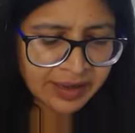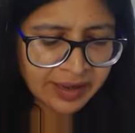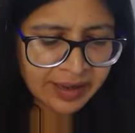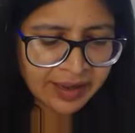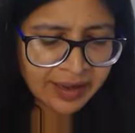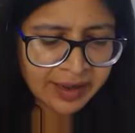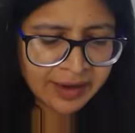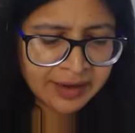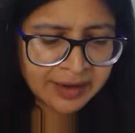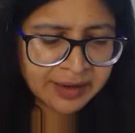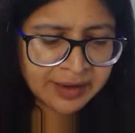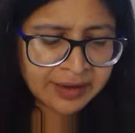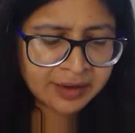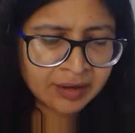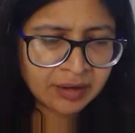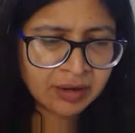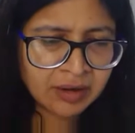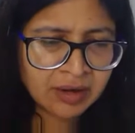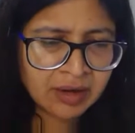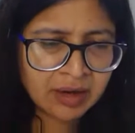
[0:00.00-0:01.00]
And
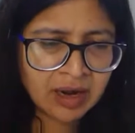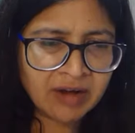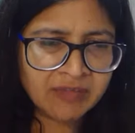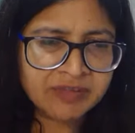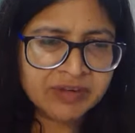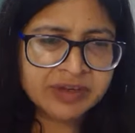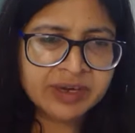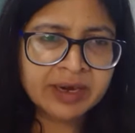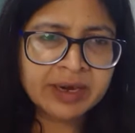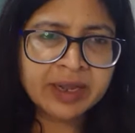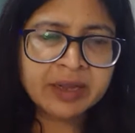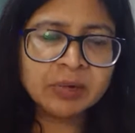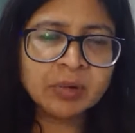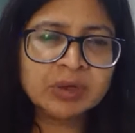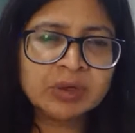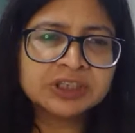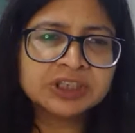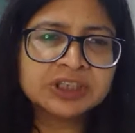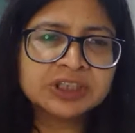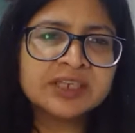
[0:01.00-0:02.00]
after that, I
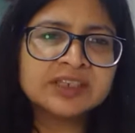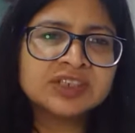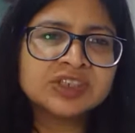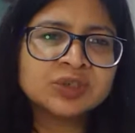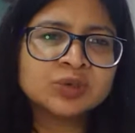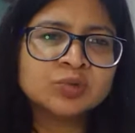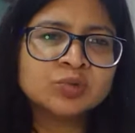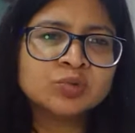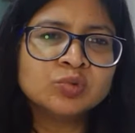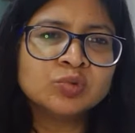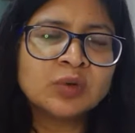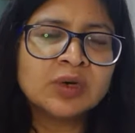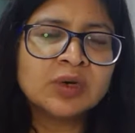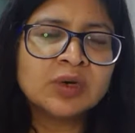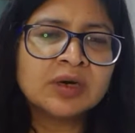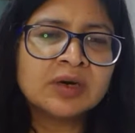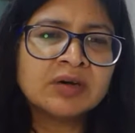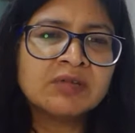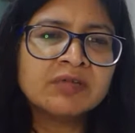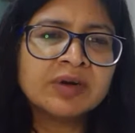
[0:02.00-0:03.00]
got a chance to
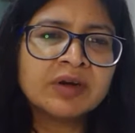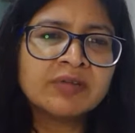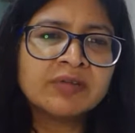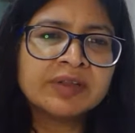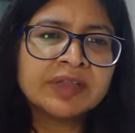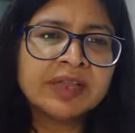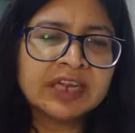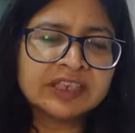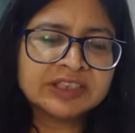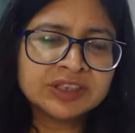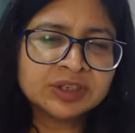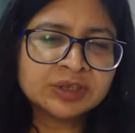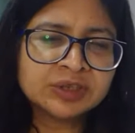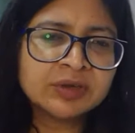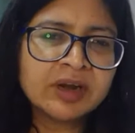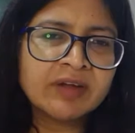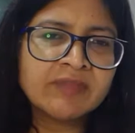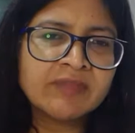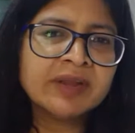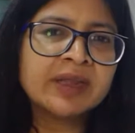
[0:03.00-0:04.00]
work with National
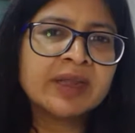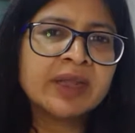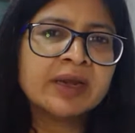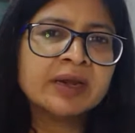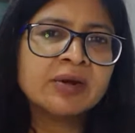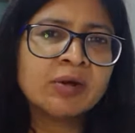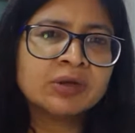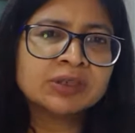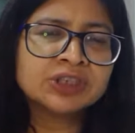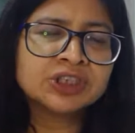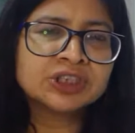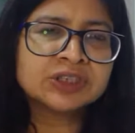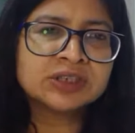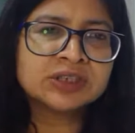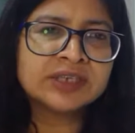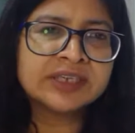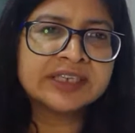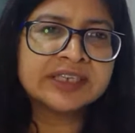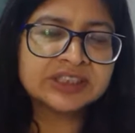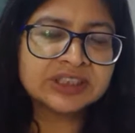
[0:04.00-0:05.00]
Geographic and
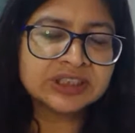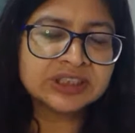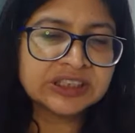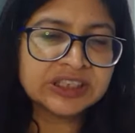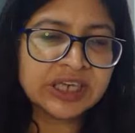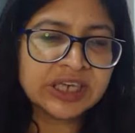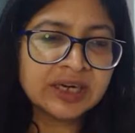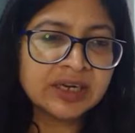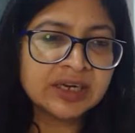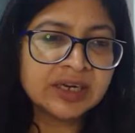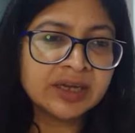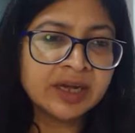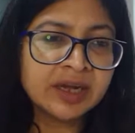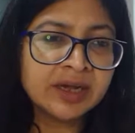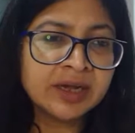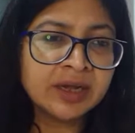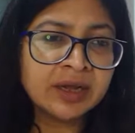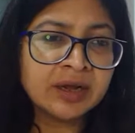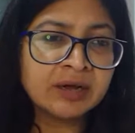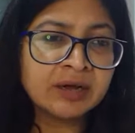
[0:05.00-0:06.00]
launch the History Channel in
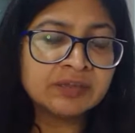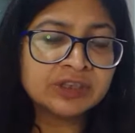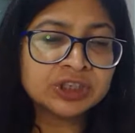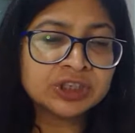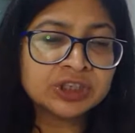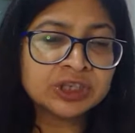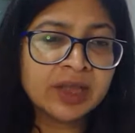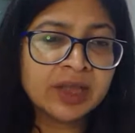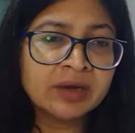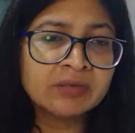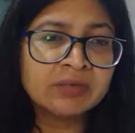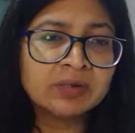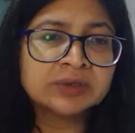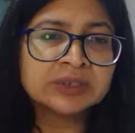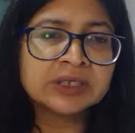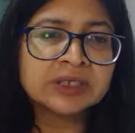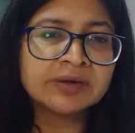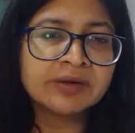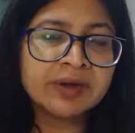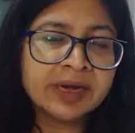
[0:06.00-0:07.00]
India, which again
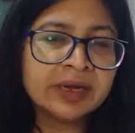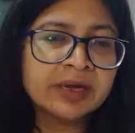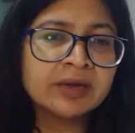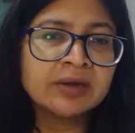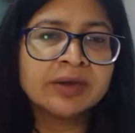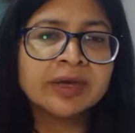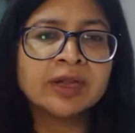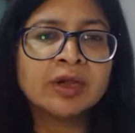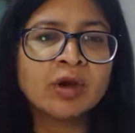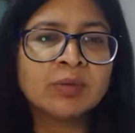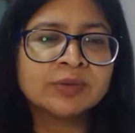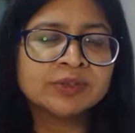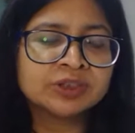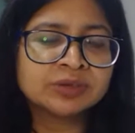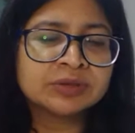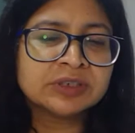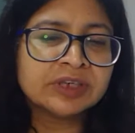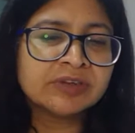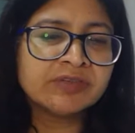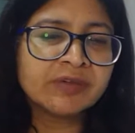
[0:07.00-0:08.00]
was a great learning
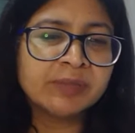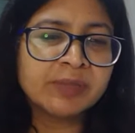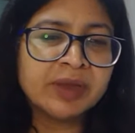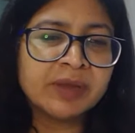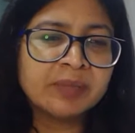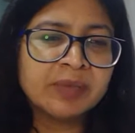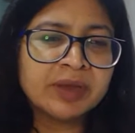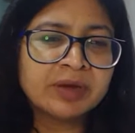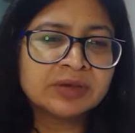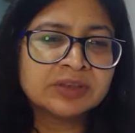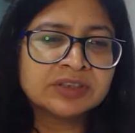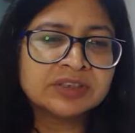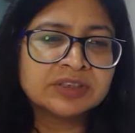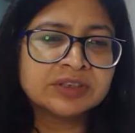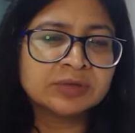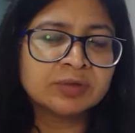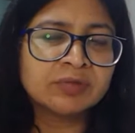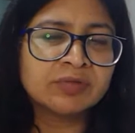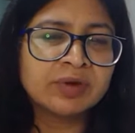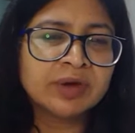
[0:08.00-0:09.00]
opportunity for me, because
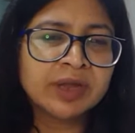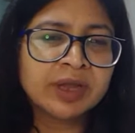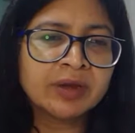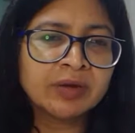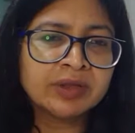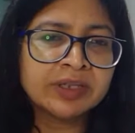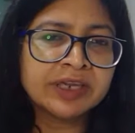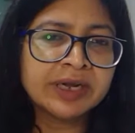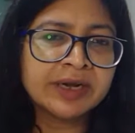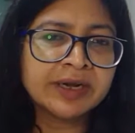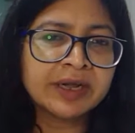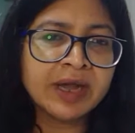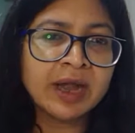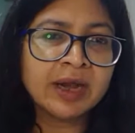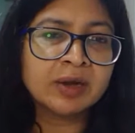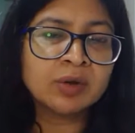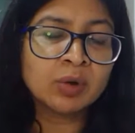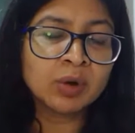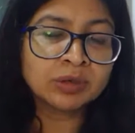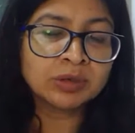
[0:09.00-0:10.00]
working on the
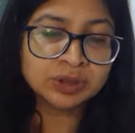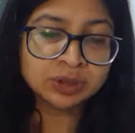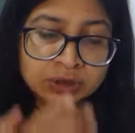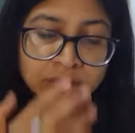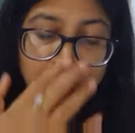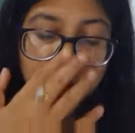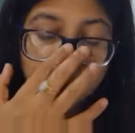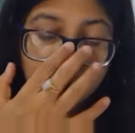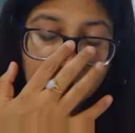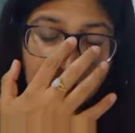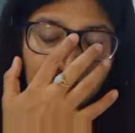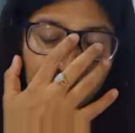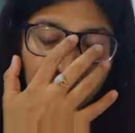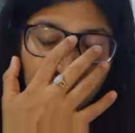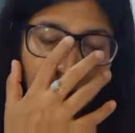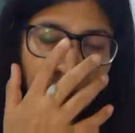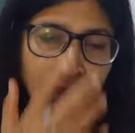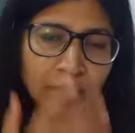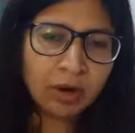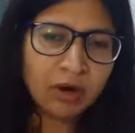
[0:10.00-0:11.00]
entire launch
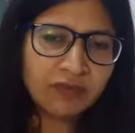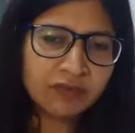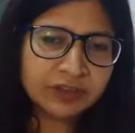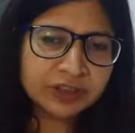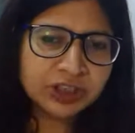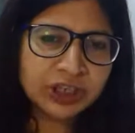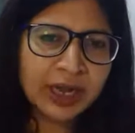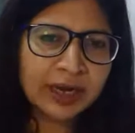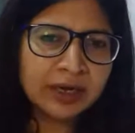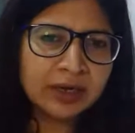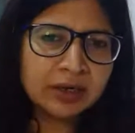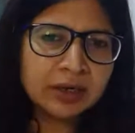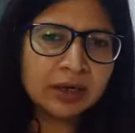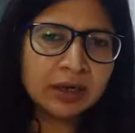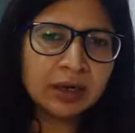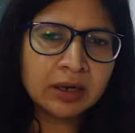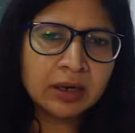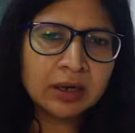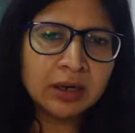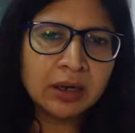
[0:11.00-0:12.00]
of a channel
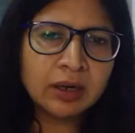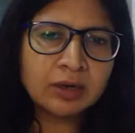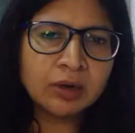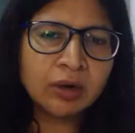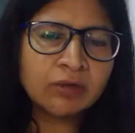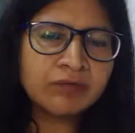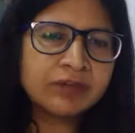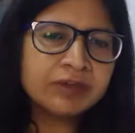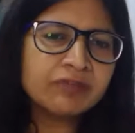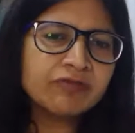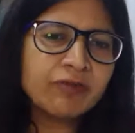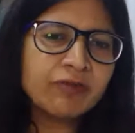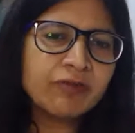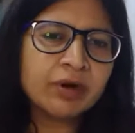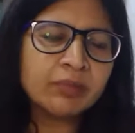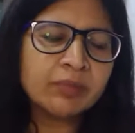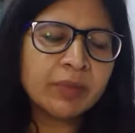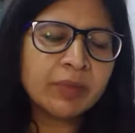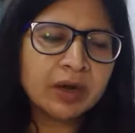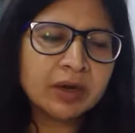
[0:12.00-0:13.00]
along with a
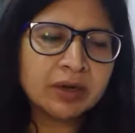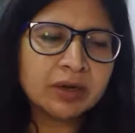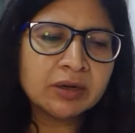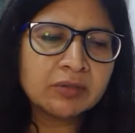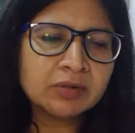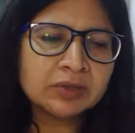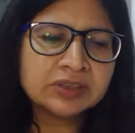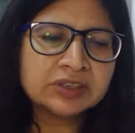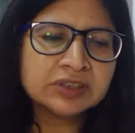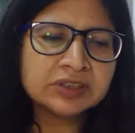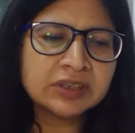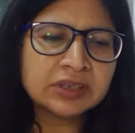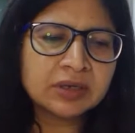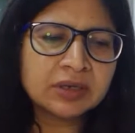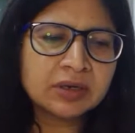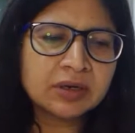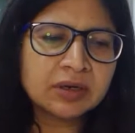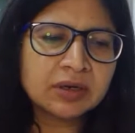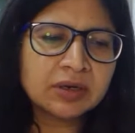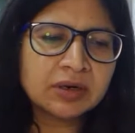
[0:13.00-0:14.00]
foreign partner was
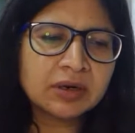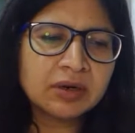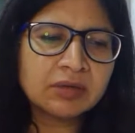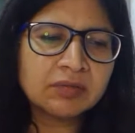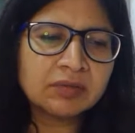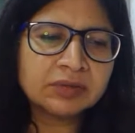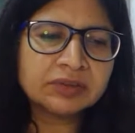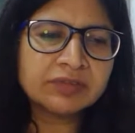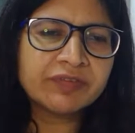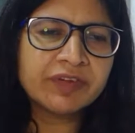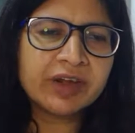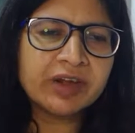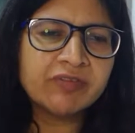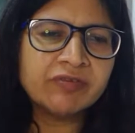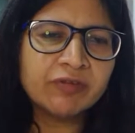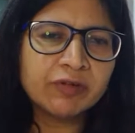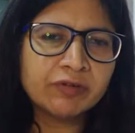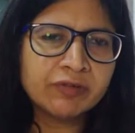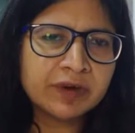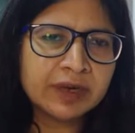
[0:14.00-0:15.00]
a
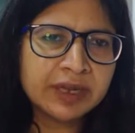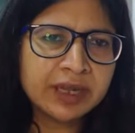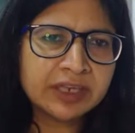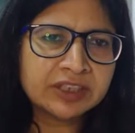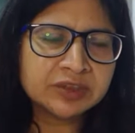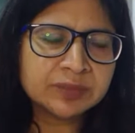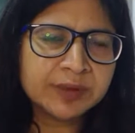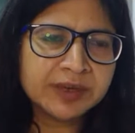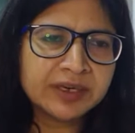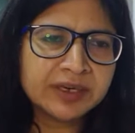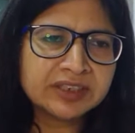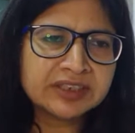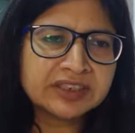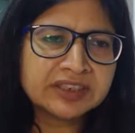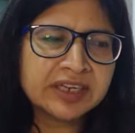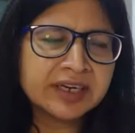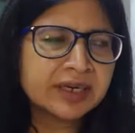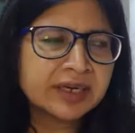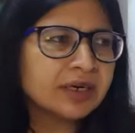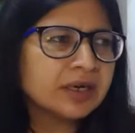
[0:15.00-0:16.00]
very fulfilling
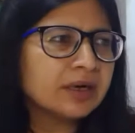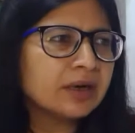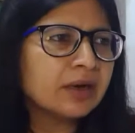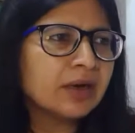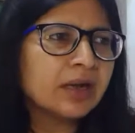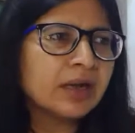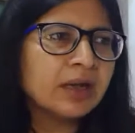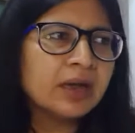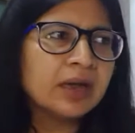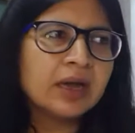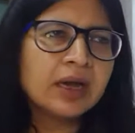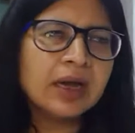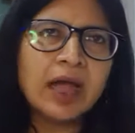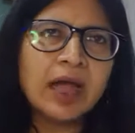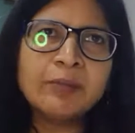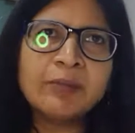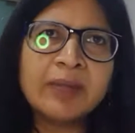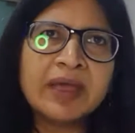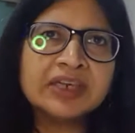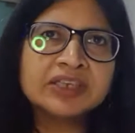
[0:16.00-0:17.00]
experience. And
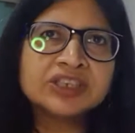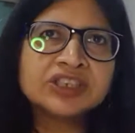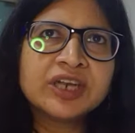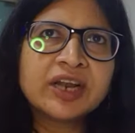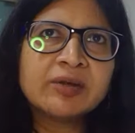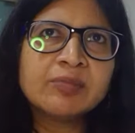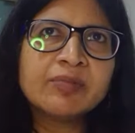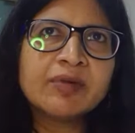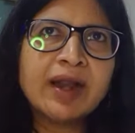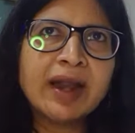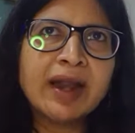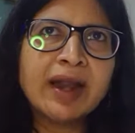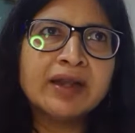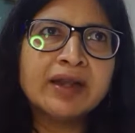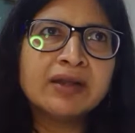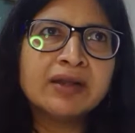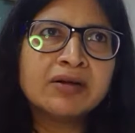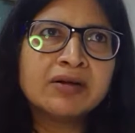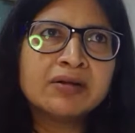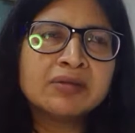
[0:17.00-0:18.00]
I managed that
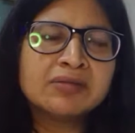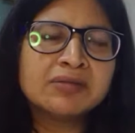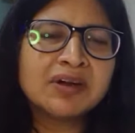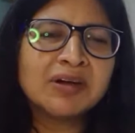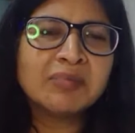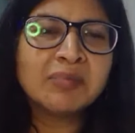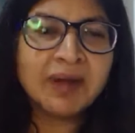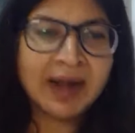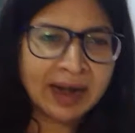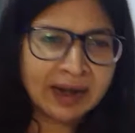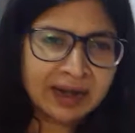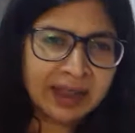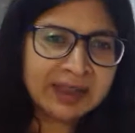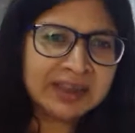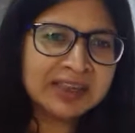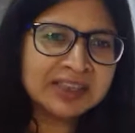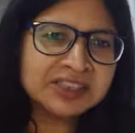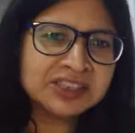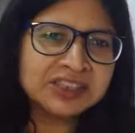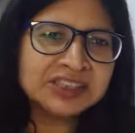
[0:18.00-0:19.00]
brand, a brand
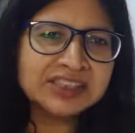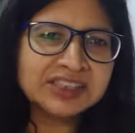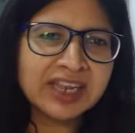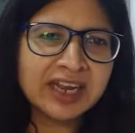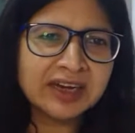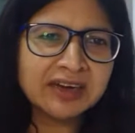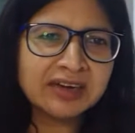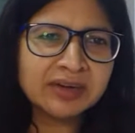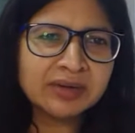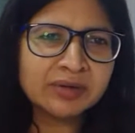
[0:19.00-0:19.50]
like History Channel.